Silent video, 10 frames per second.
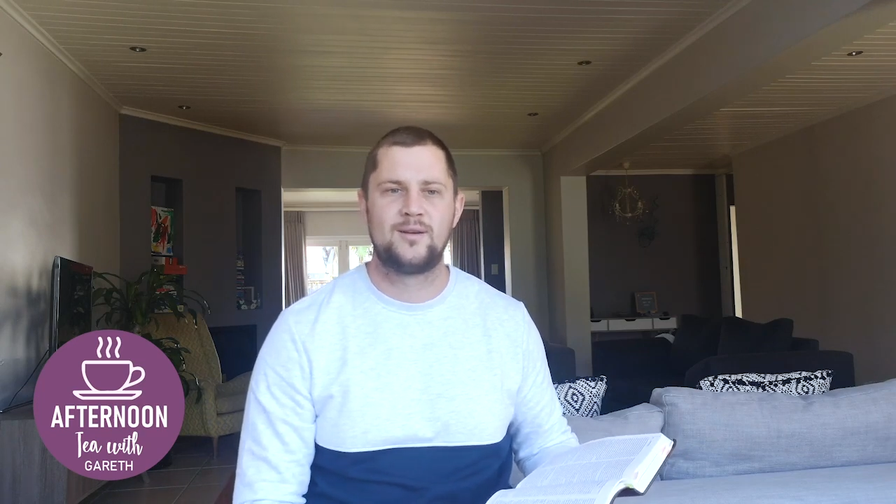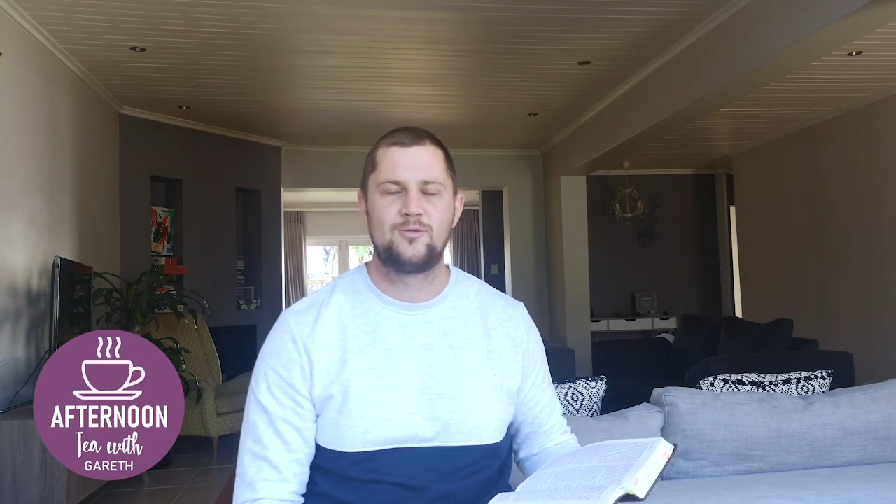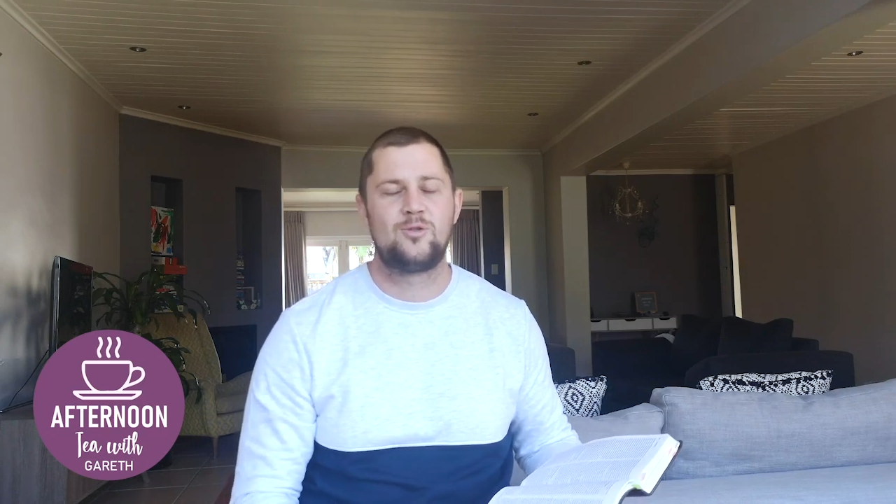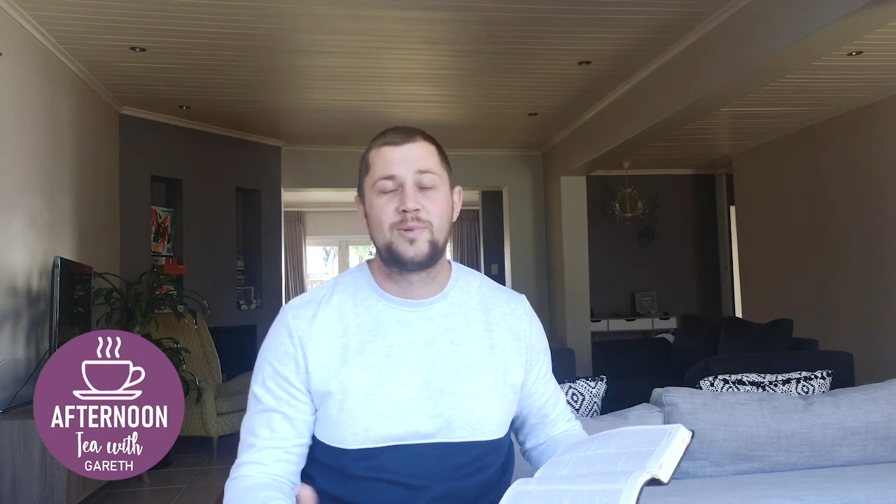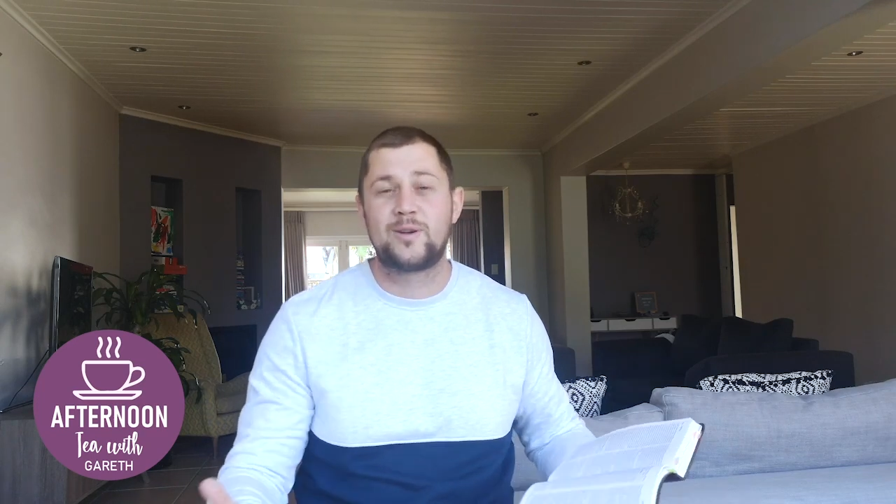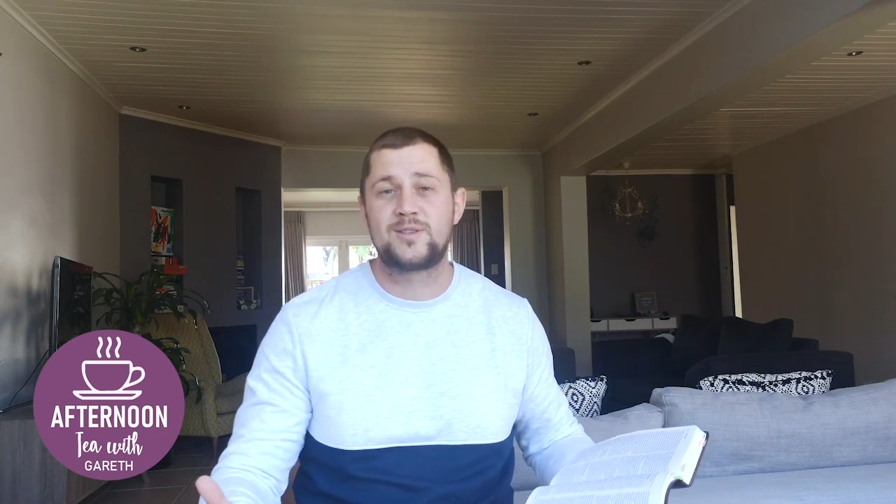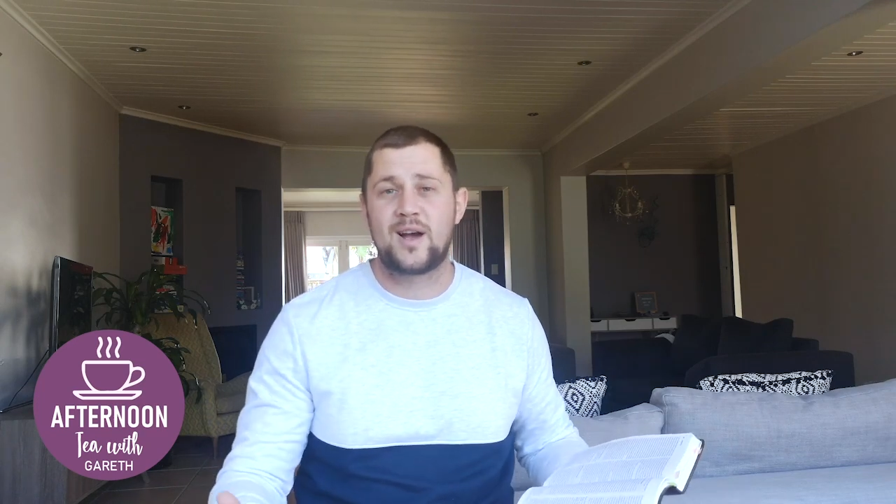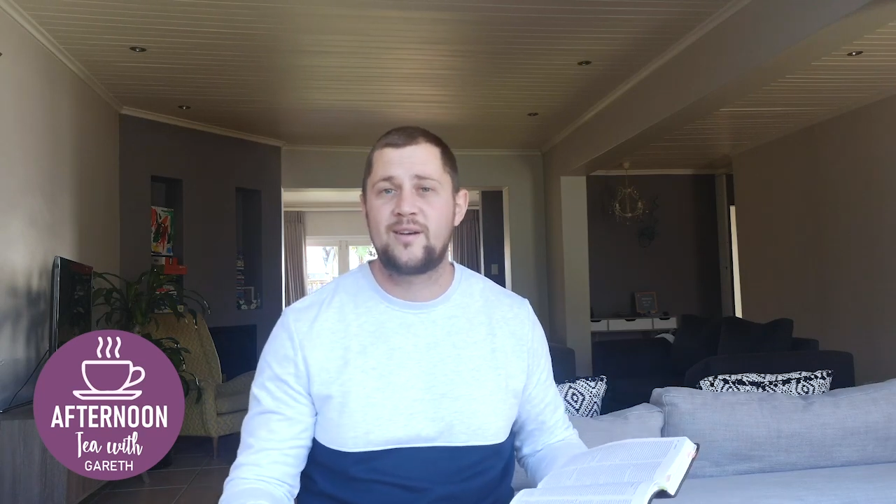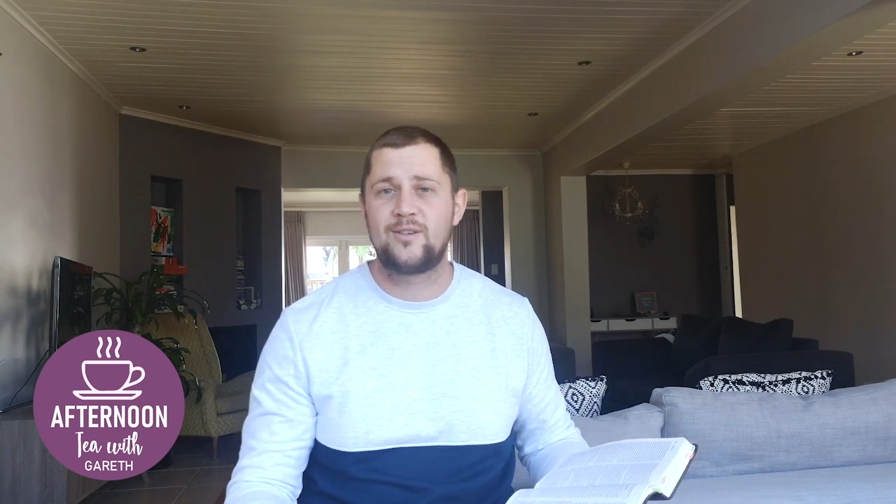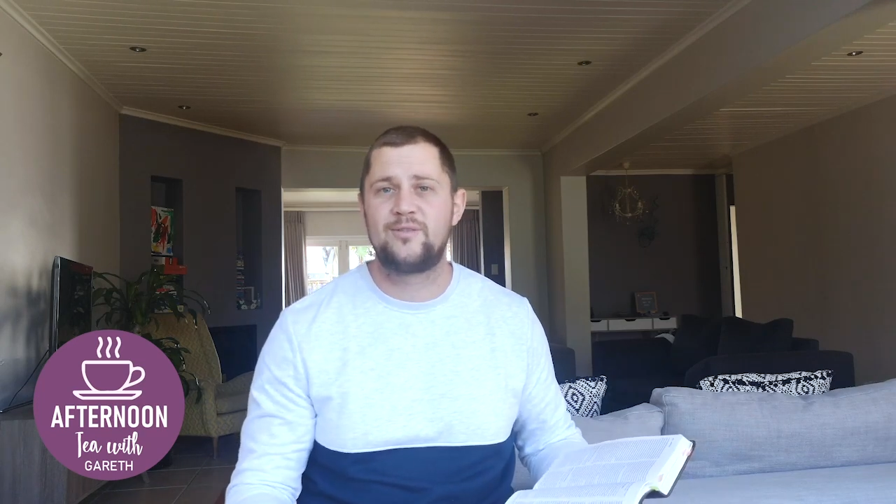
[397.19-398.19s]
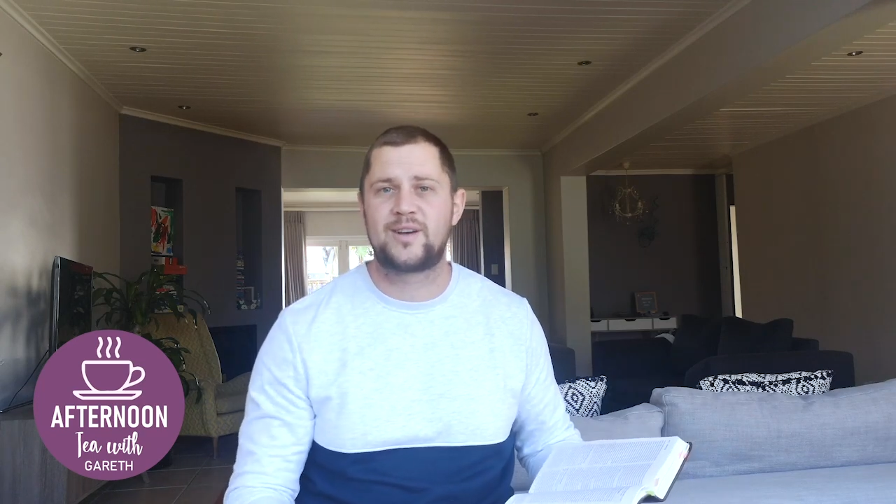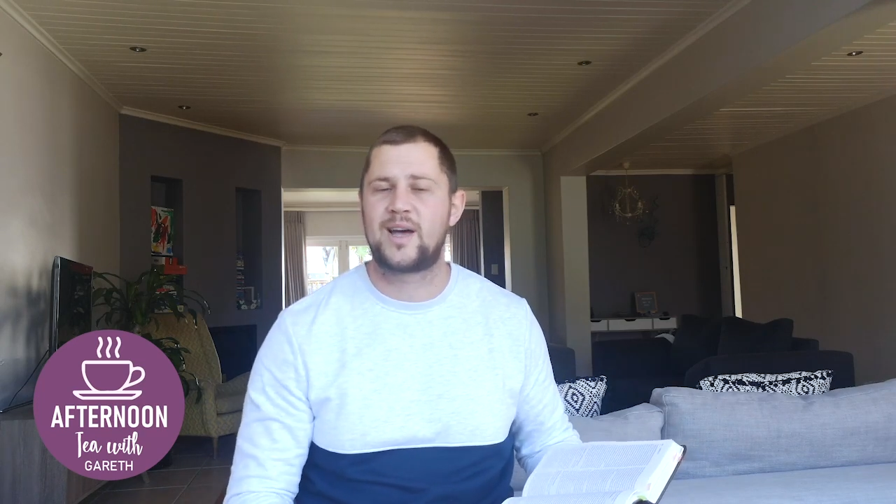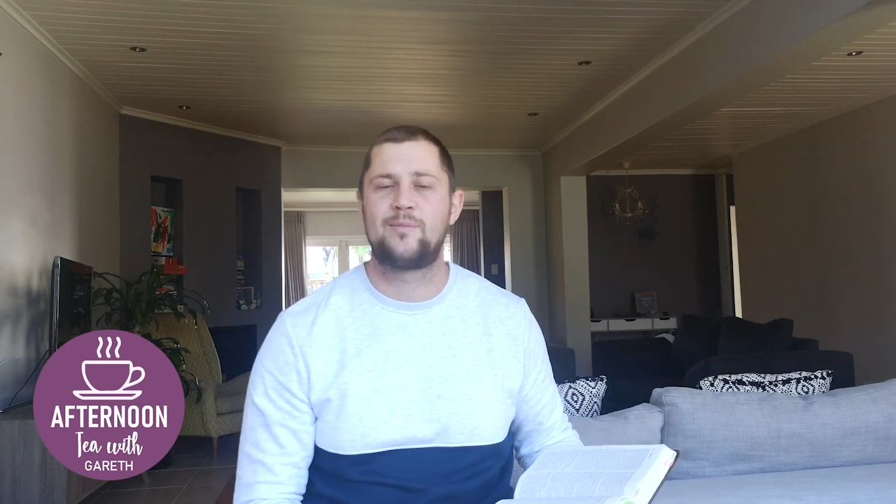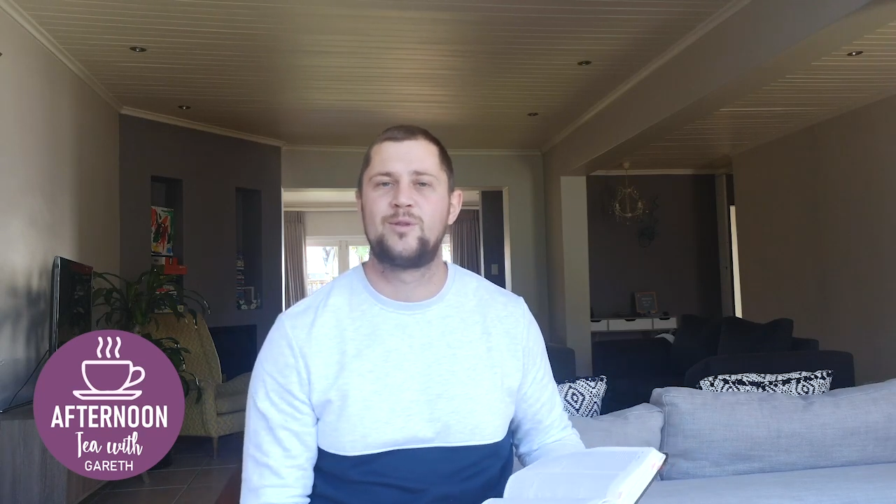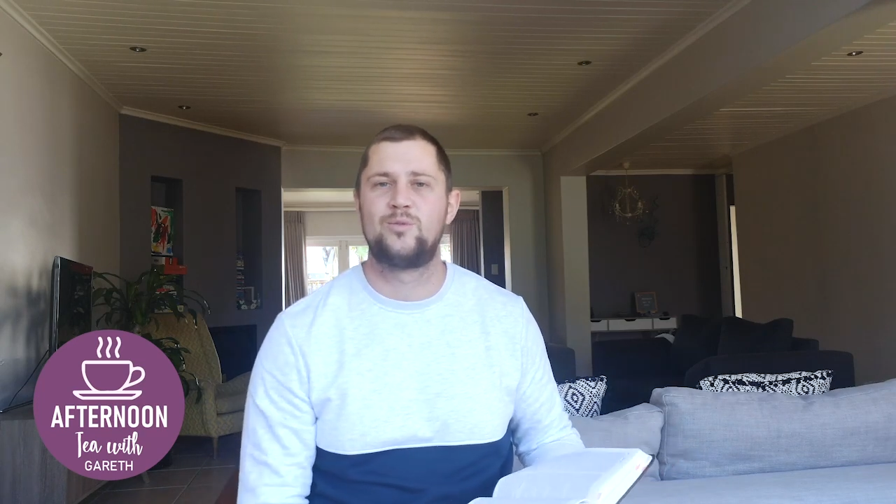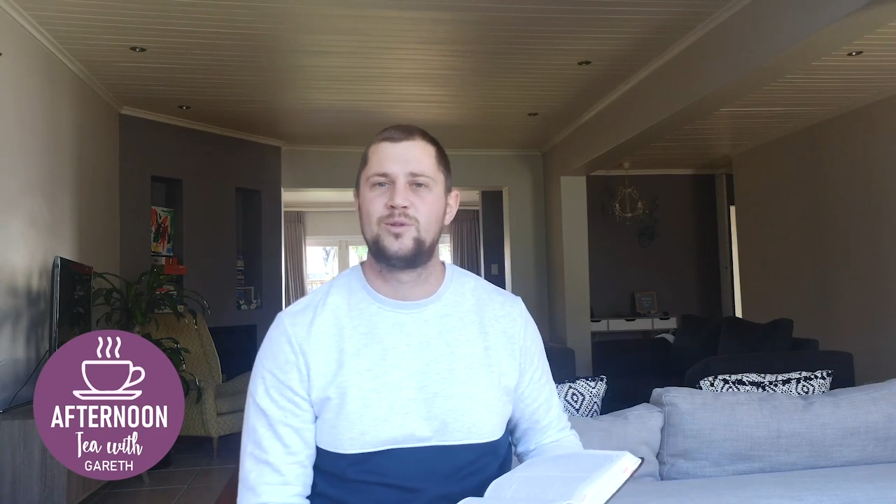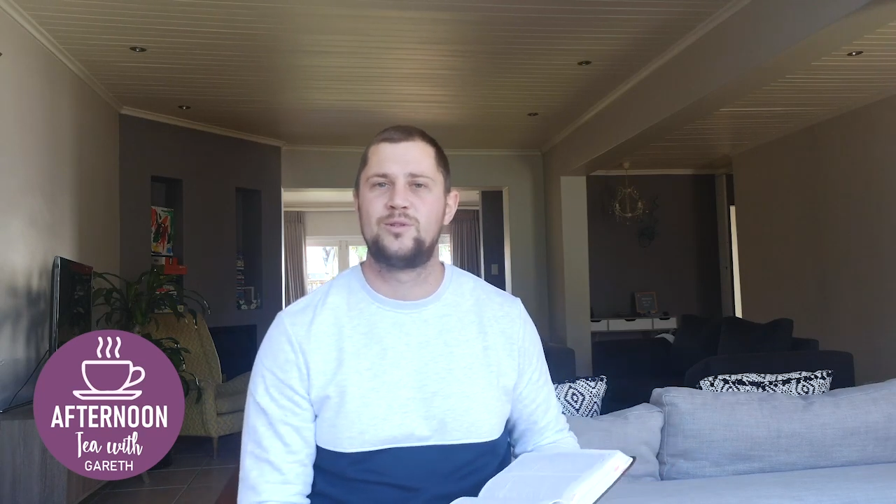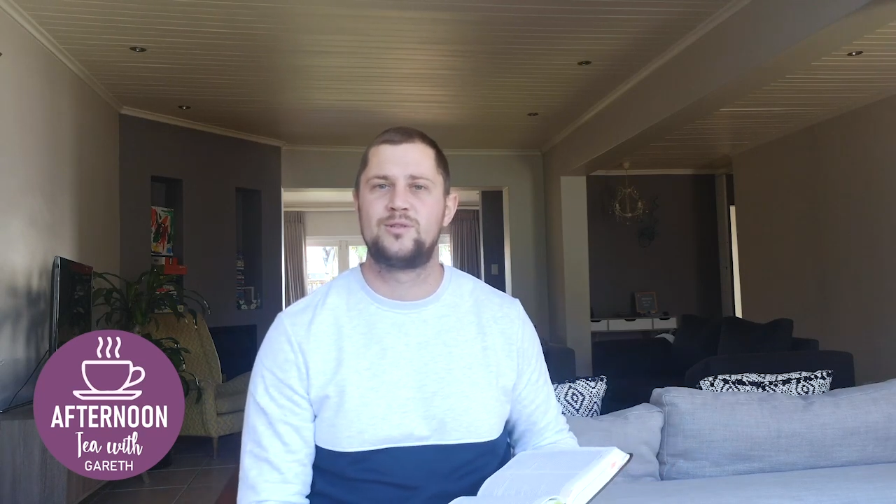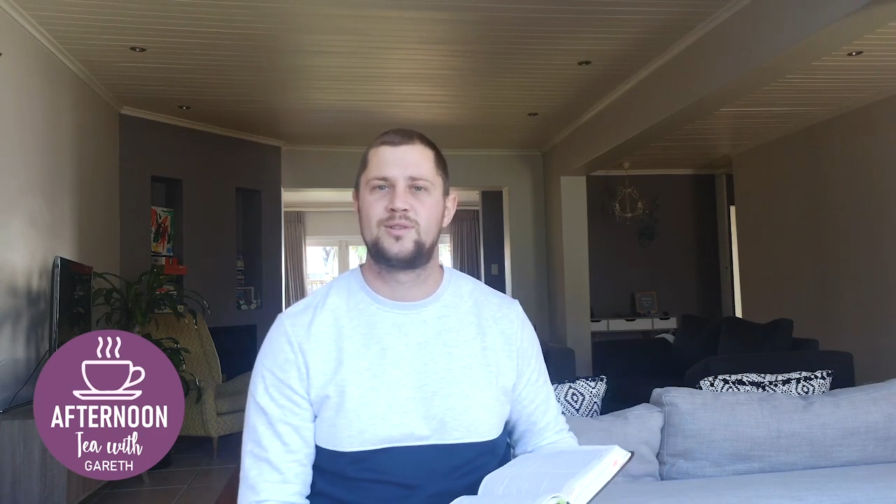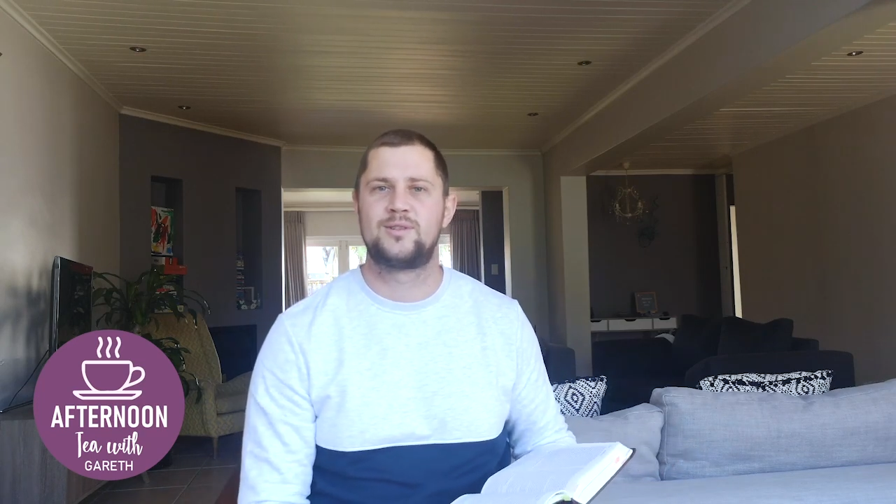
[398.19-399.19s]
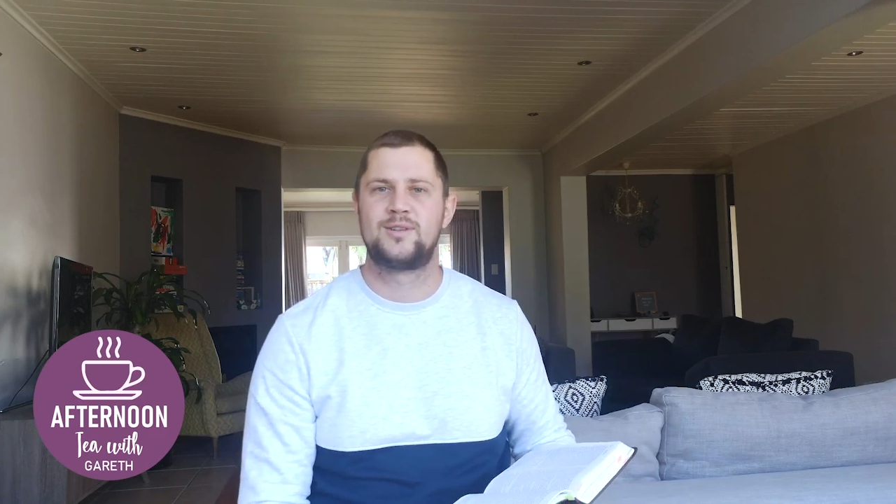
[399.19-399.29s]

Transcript: Well, because I've overcome the world.